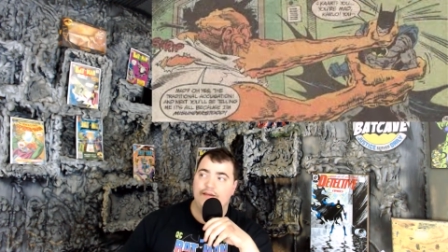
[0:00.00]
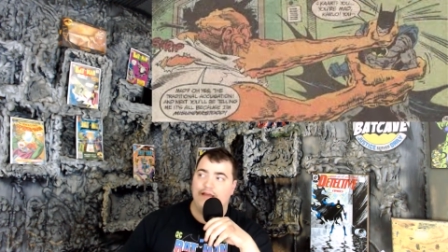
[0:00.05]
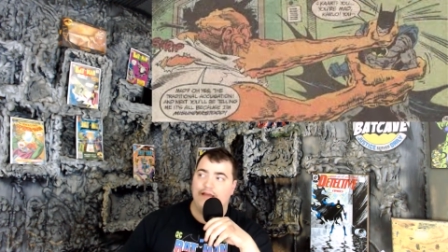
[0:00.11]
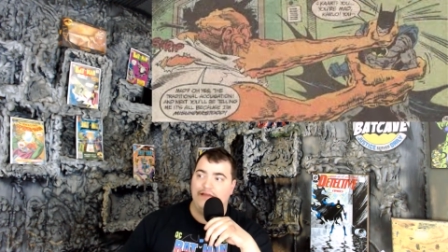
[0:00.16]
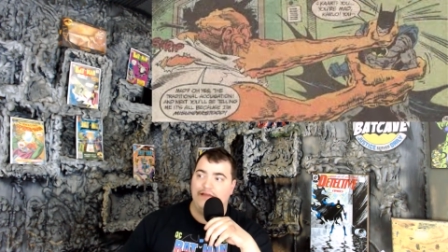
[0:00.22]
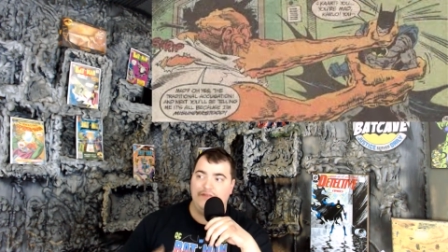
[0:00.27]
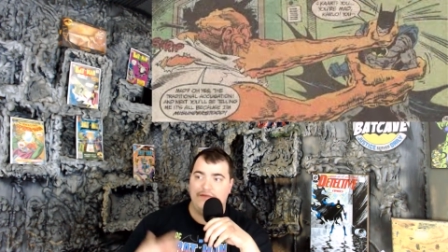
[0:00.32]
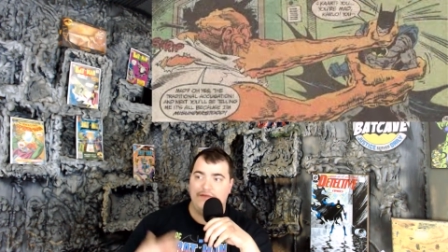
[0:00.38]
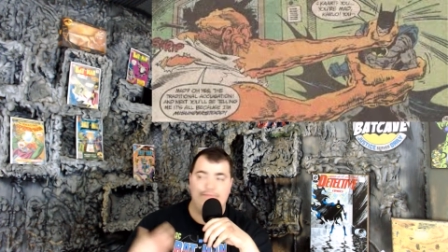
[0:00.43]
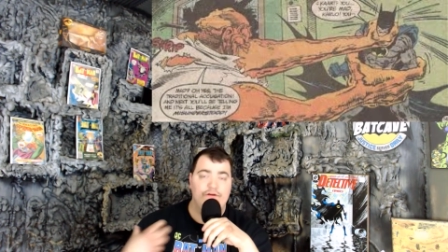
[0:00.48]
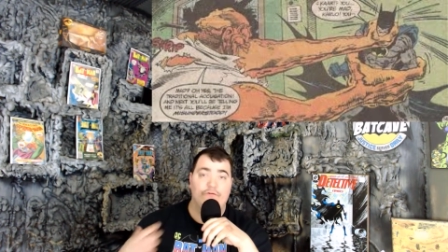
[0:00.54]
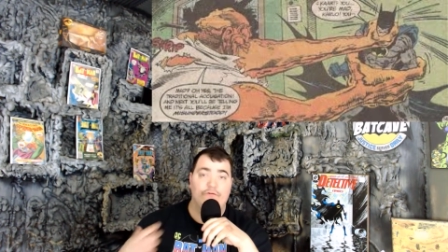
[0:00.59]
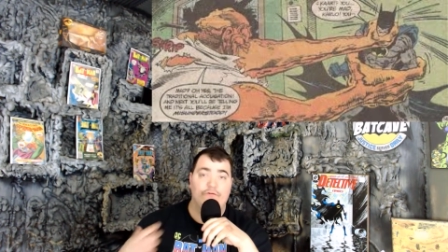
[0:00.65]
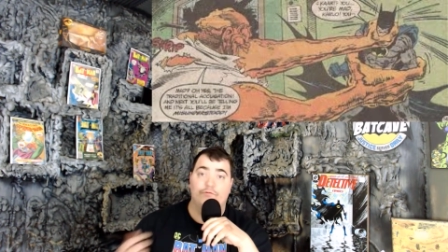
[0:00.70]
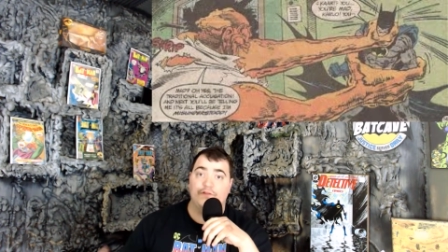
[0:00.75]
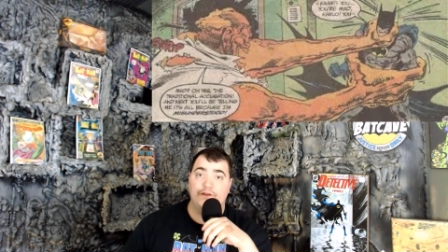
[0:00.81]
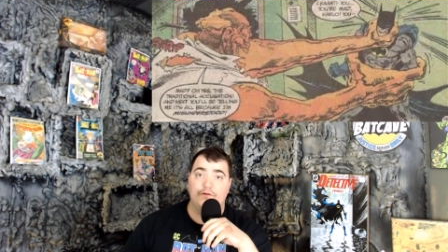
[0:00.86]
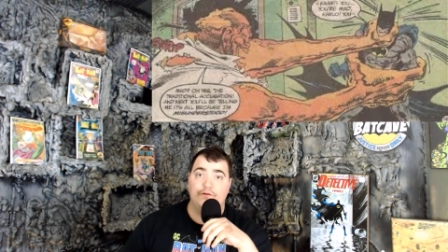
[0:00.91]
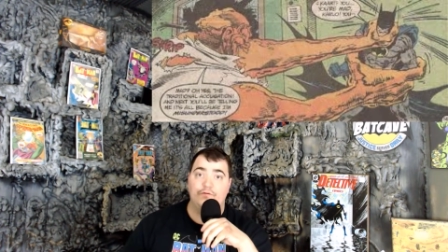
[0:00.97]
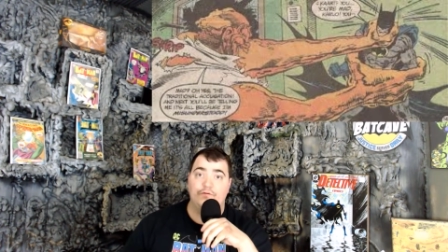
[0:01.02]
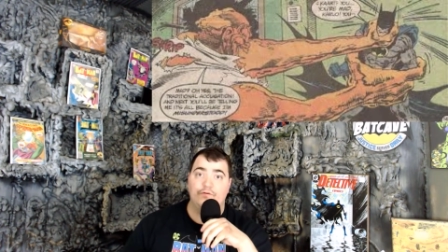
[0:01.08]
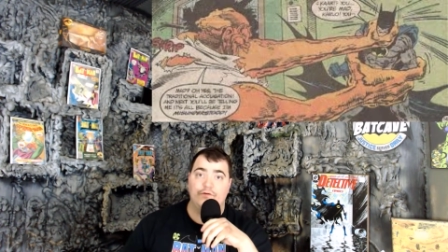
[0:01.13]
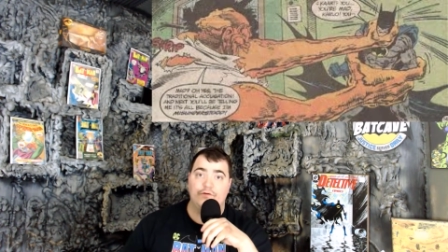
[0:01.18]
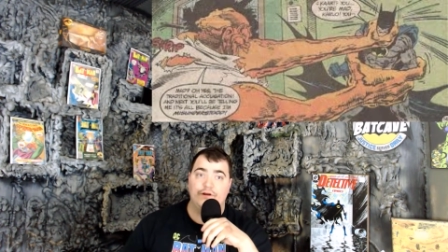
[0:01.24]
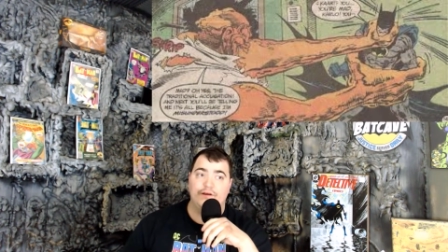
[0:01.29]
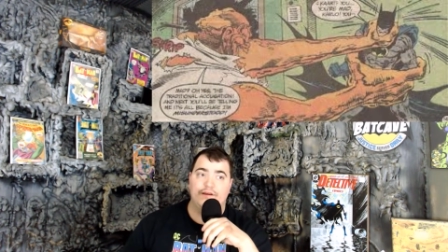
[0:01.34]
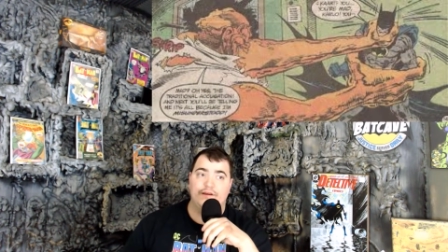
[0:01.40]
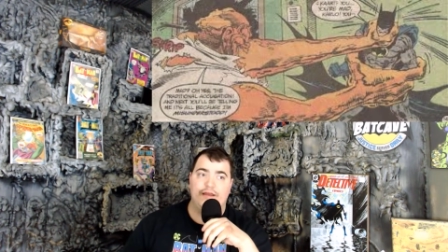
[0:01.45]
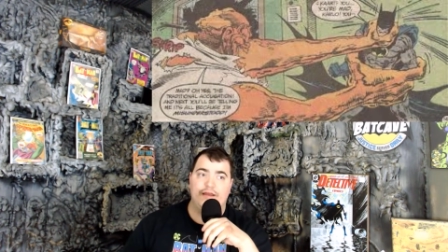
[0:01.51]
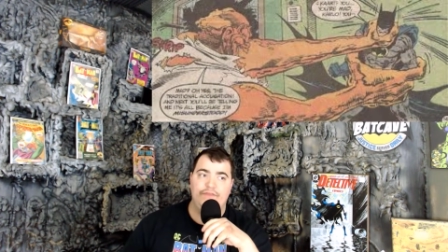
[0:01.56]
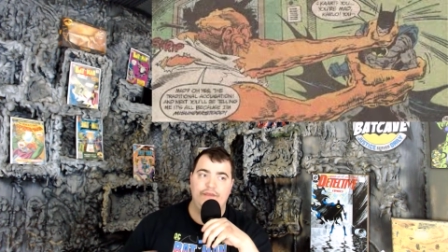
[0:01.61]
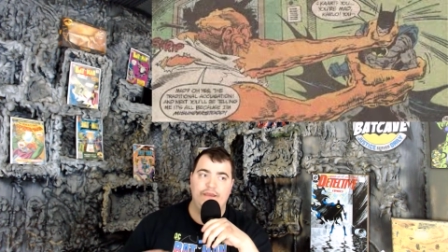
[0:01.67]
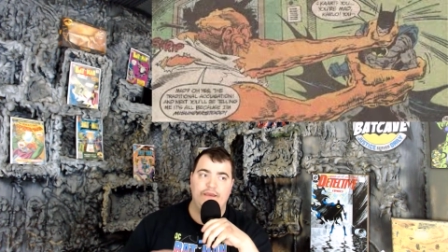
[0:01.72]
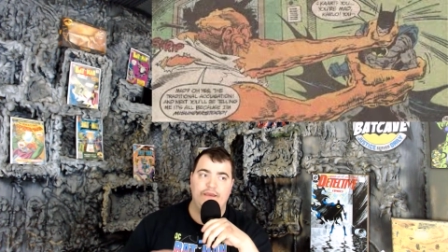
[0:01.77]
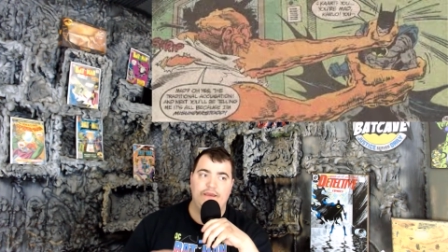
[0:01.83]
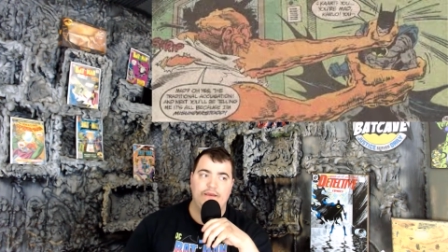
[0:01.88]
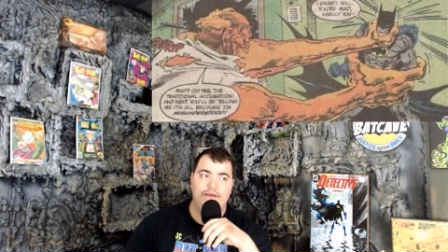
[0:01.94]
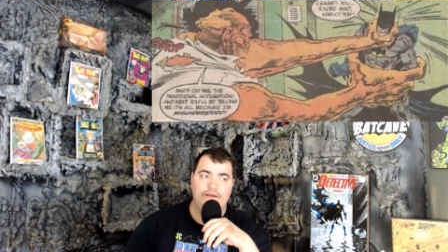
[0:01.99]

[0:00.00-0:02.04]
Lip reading: I think that'd be a really cool one. I think